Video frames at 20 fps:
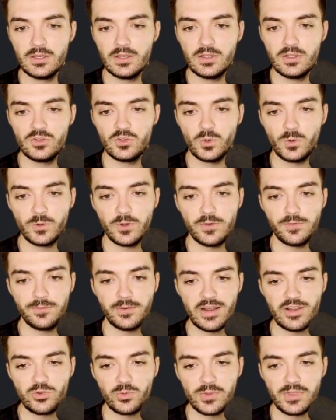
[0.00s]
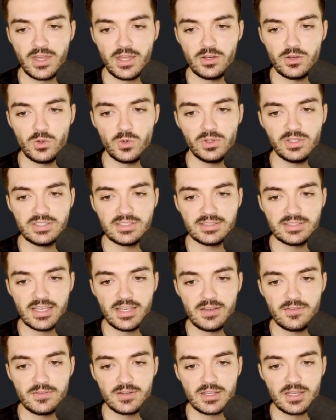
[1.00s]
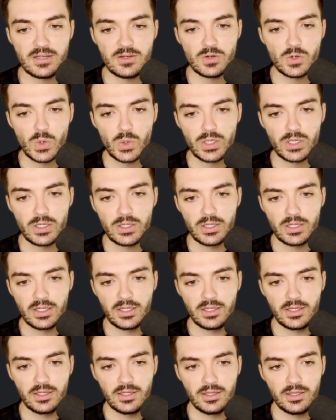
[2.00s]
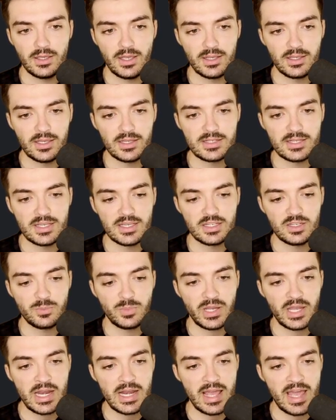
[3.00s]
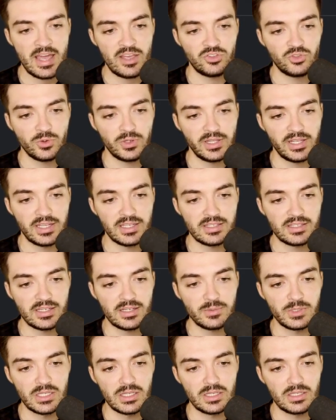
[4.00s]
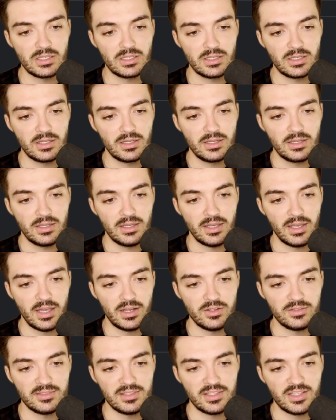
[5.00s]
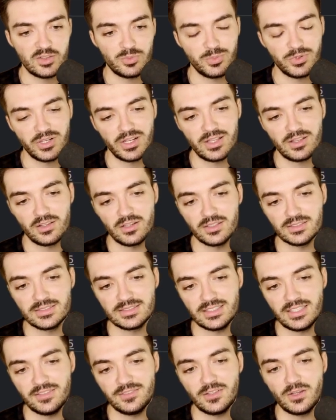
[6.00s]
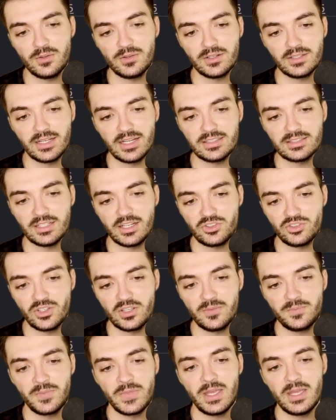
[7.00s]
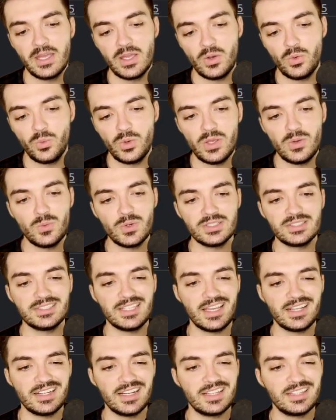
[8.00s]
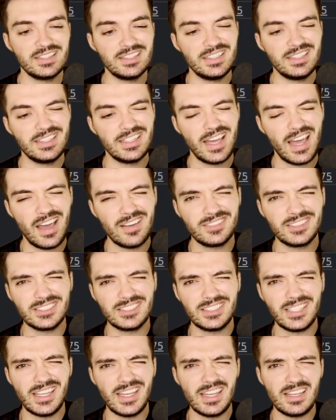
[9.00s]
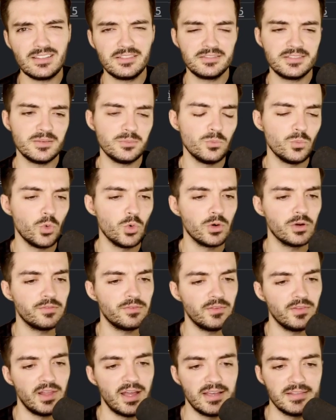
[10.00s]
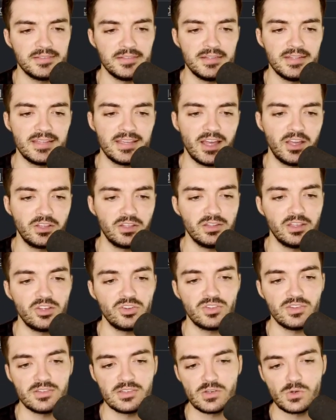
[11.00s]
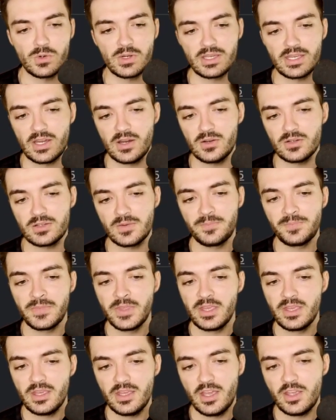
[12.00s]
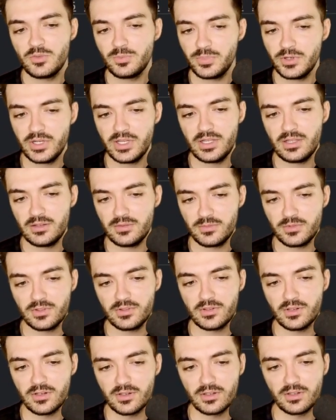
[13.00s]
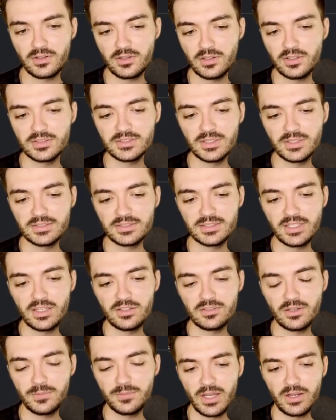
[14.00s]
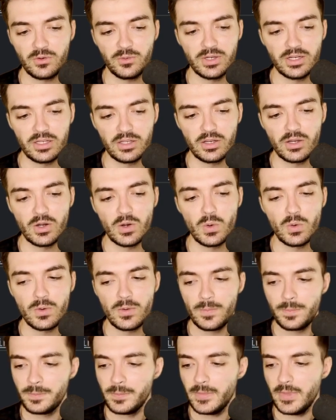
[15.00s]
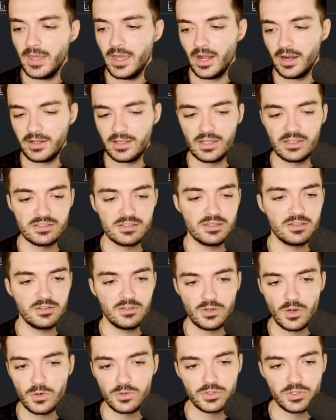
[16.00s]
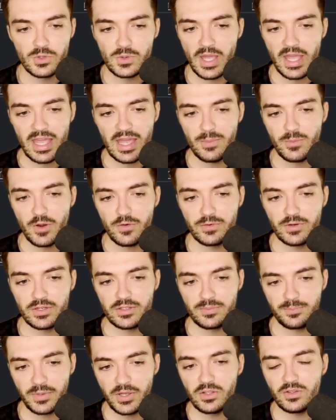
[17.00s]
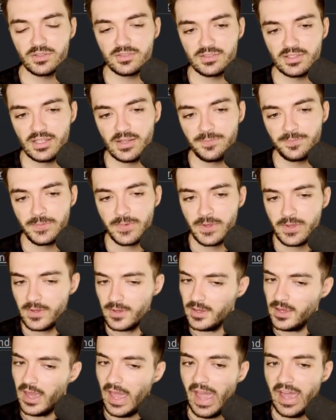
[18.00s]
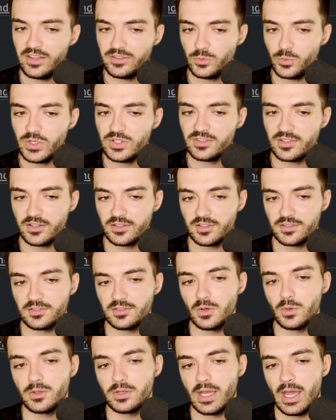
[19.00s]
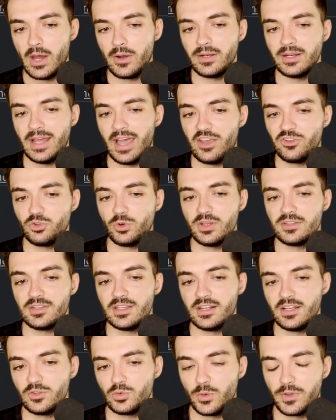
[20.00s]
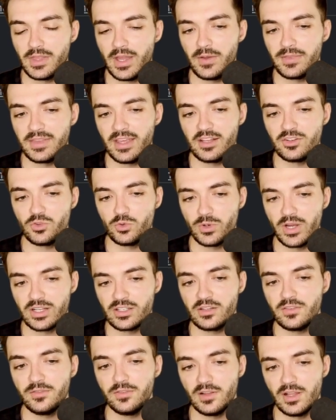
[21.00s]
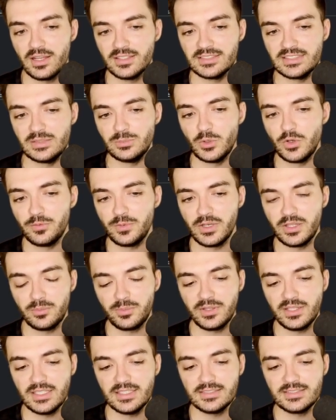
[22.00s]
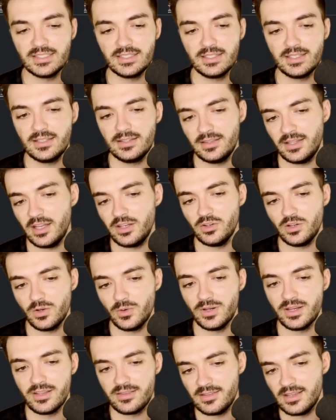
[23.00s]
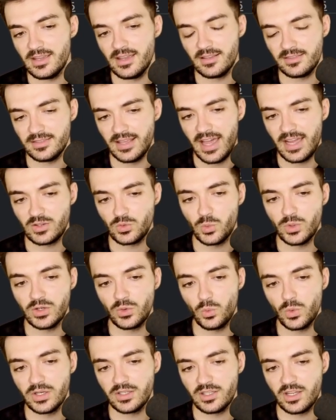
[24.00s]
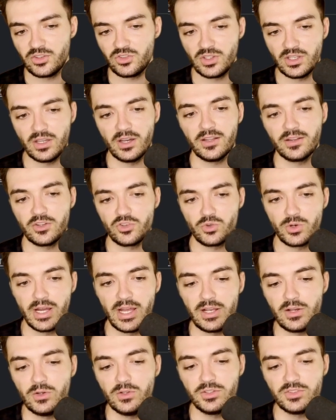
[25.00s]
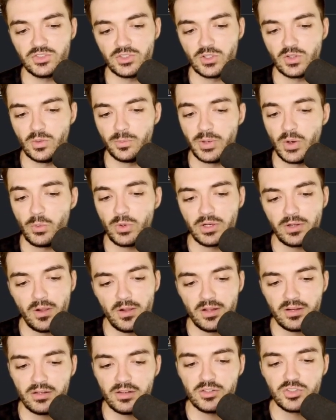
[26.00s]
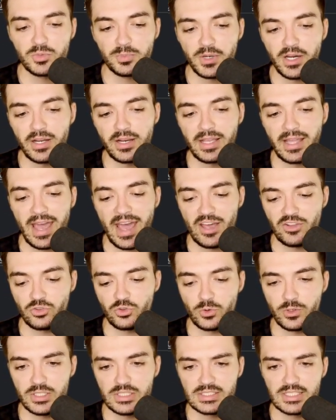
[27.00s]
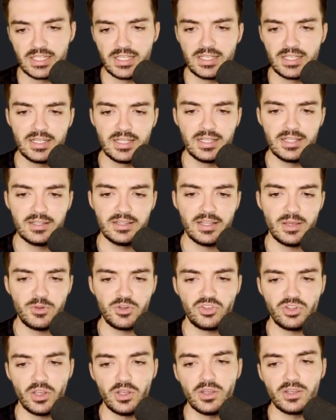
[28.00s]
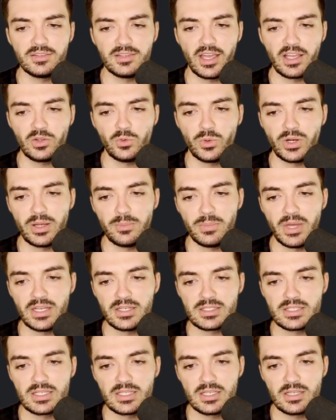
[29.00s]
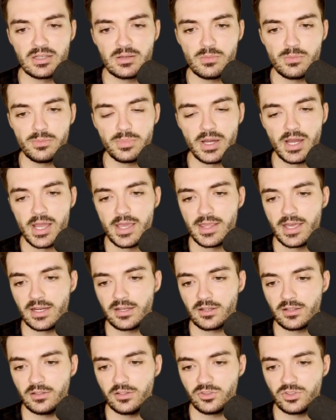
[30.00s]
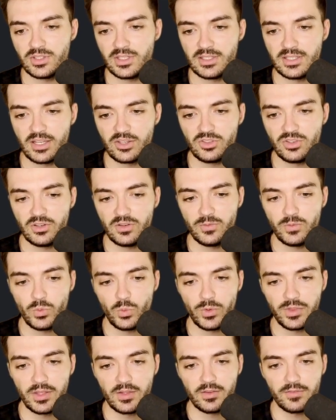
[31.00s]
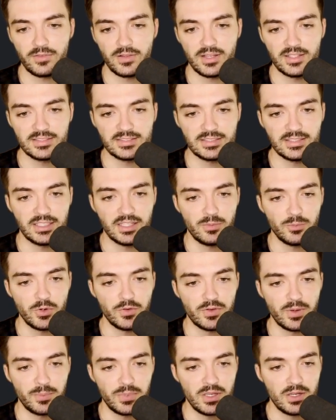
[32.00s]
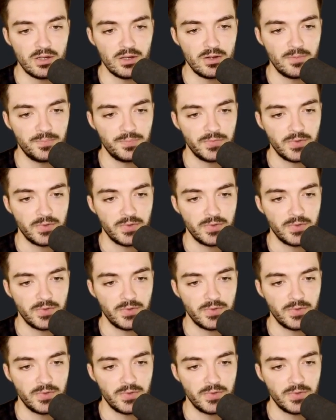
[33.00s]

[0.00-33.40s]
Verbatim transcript: So I'll refresh with that newly saved code and get hit by an asteroid like a dummy. And you see that's pretty close, even though they're not touching. We would technically have to take some more velocity calculations into account. It's pretty darn close, I would say, so I'm going to go and get go too ham over it, but you'll see as we start to slow down and asteroids hit us without that direct velocity movement in place, then you're going to see exact one-to-one touching on the triangle the circle. But we're no longer spawning asteroids. Let me show you exactly what I meant by that collision detection without the velocity. I'll move up here.